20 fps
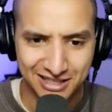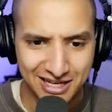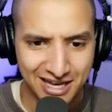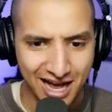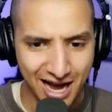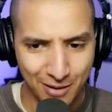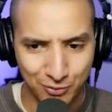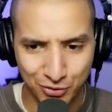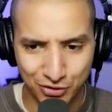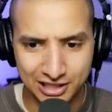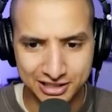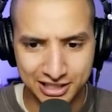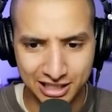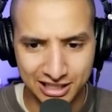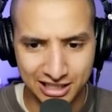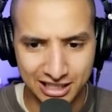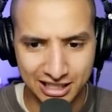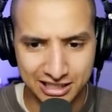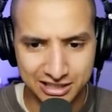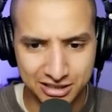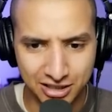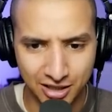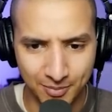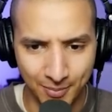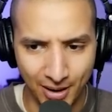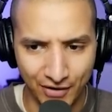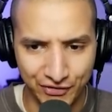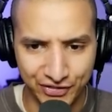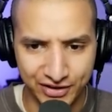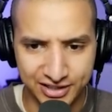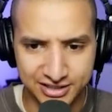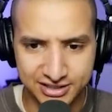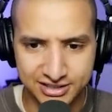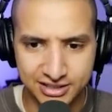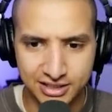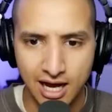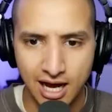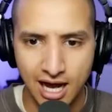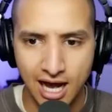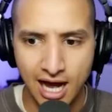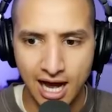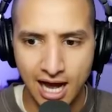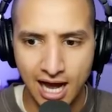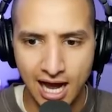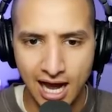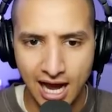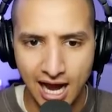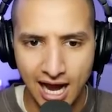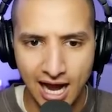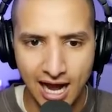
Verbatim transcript: I'm gonna tell HR about this. Aha,